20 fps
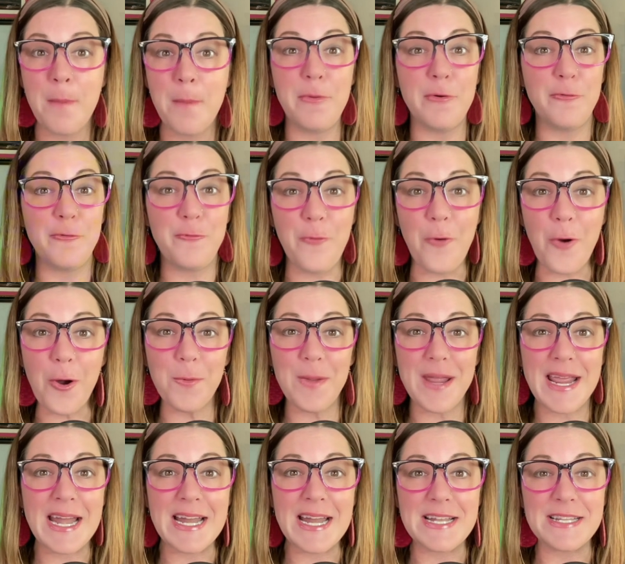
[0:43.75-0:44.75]
Before
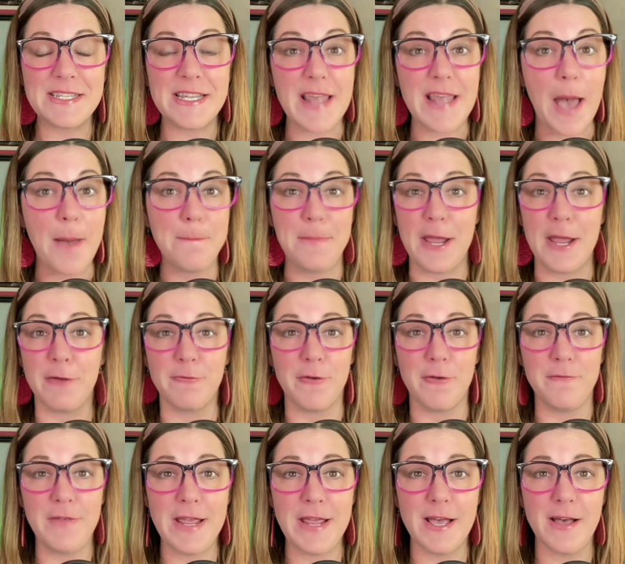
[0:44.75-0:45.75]
we get into that big
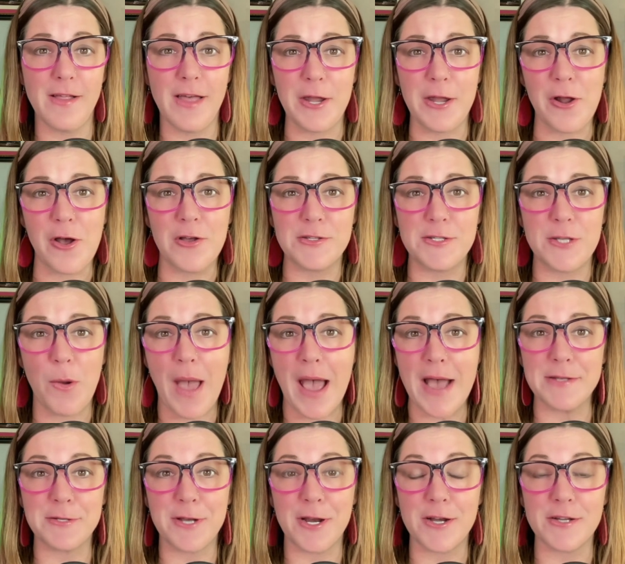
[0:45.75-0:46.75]
reveal and also
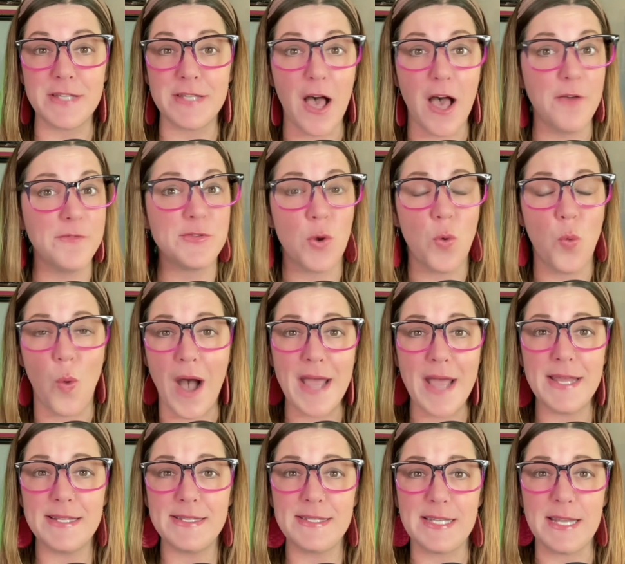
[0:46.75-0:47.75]
ask ourselves
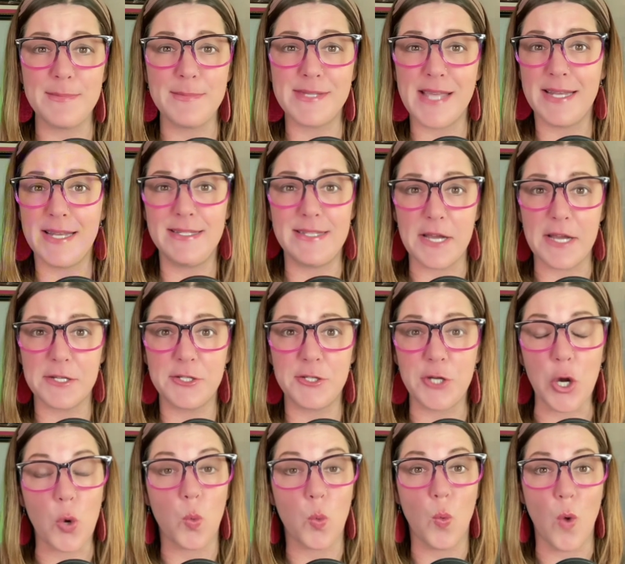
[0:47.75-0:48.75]
why it seems like
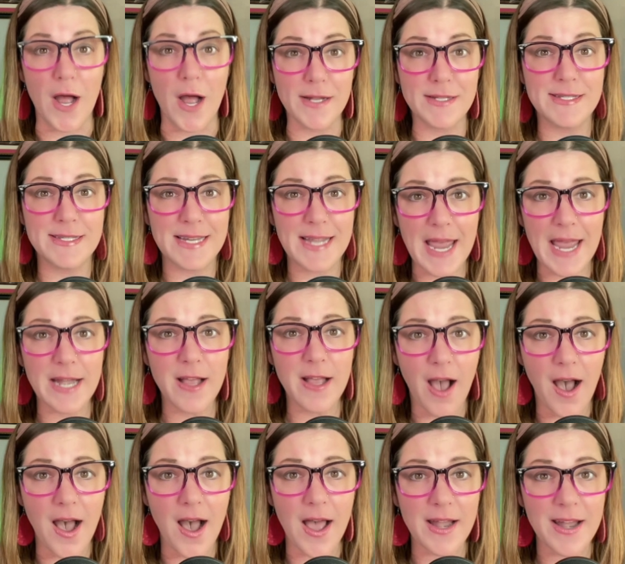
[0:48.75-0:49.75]
Dexter wants to get
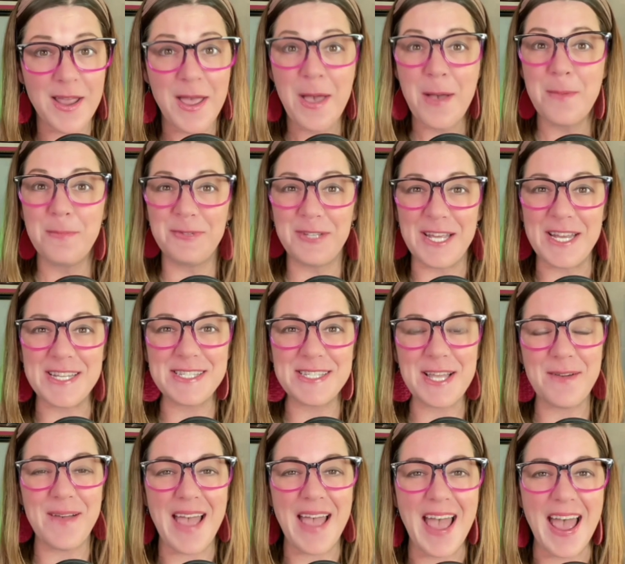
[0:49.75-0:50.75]
caught, please
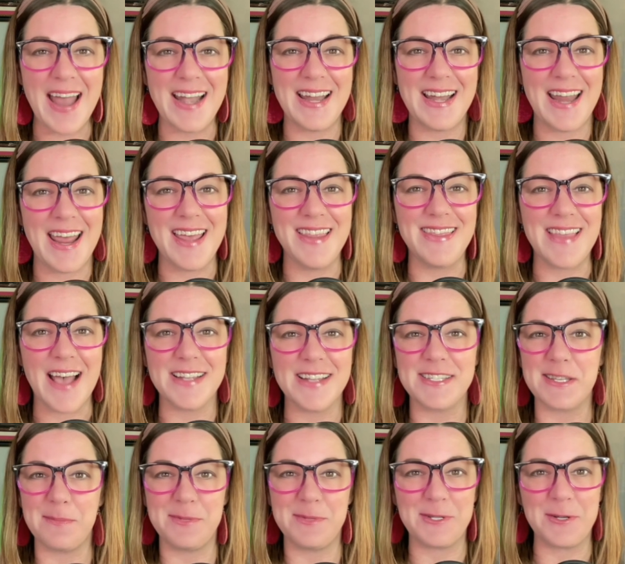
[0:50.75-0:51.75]
go ahead and hit that
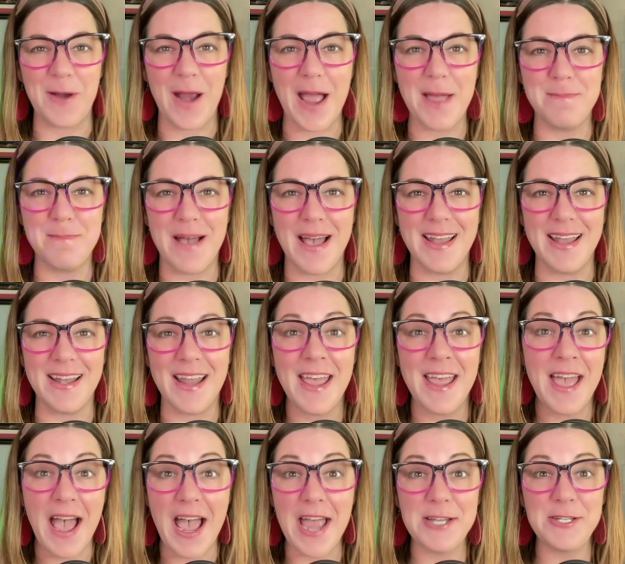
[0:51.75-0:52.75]
subscribe button.
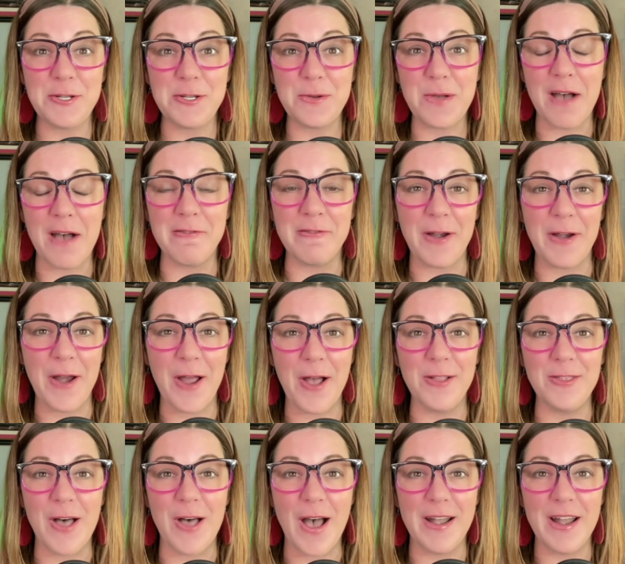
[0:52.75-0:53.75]
I do cover a
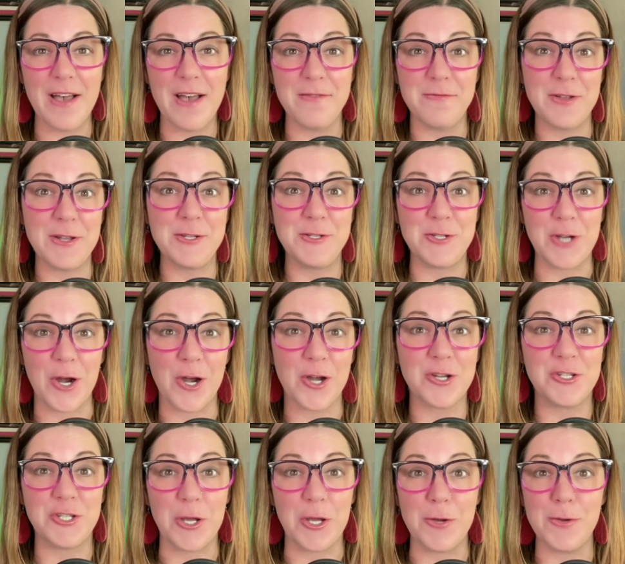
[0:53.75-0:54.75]
lot of
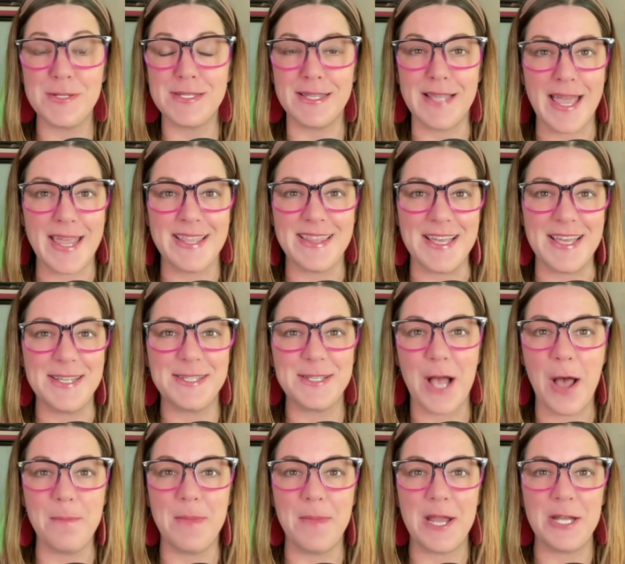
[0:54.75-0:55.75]
dark shows like this
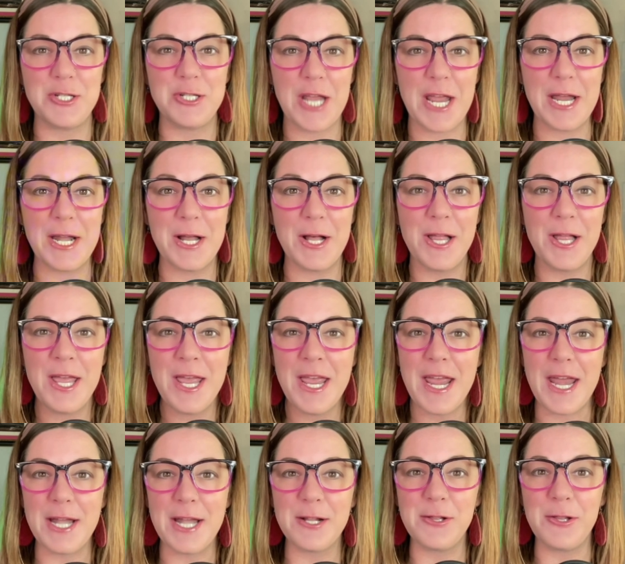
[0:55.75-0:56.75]
on my channel,
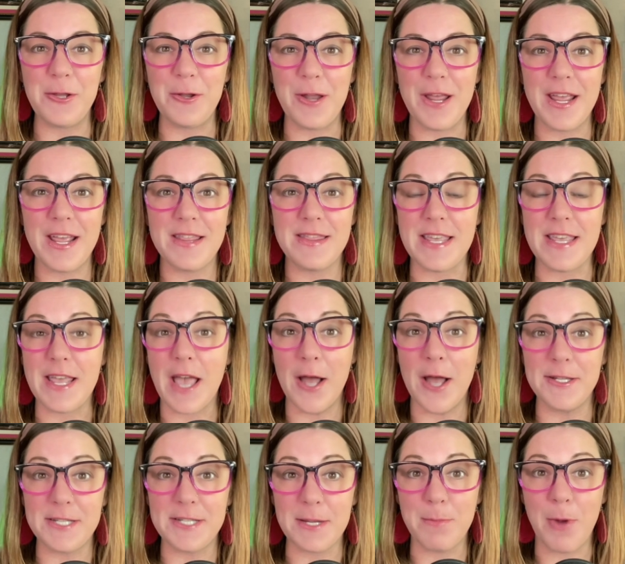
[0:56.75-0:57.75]
including The
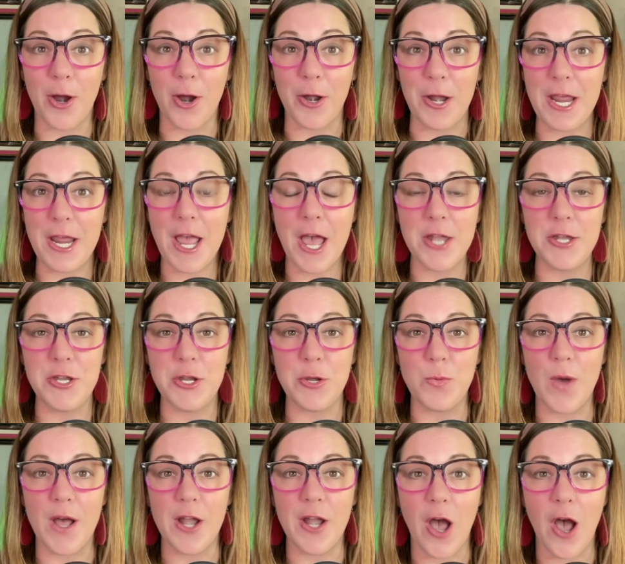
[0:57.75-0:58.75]
Hunting Party, a new
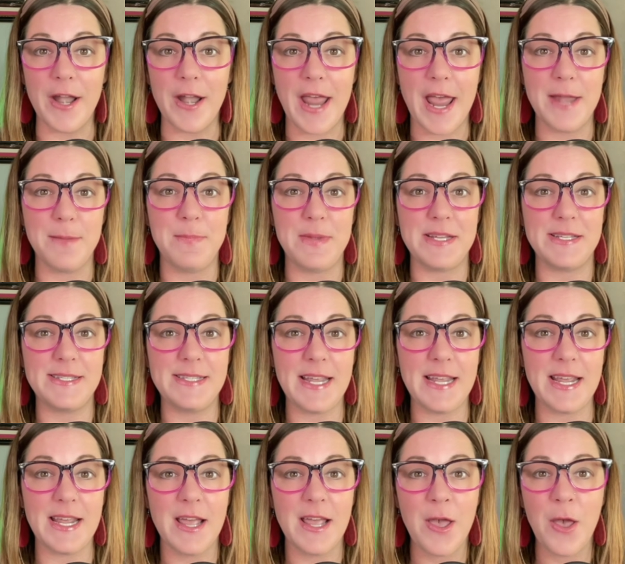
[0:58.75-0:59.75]
one on
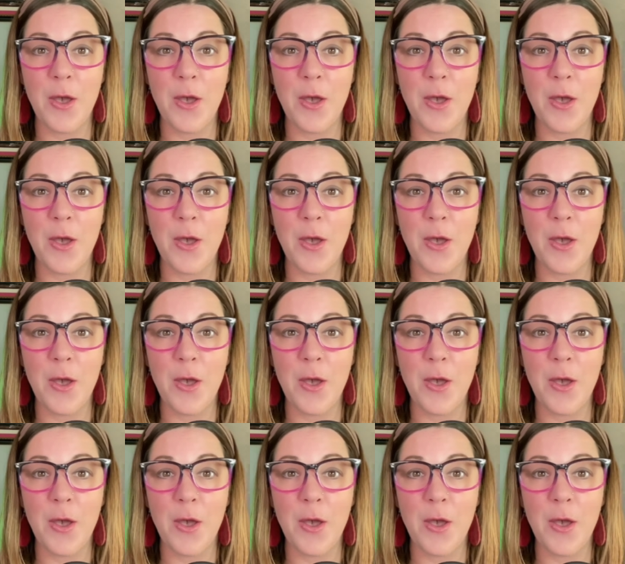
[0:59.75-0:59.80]
NBC.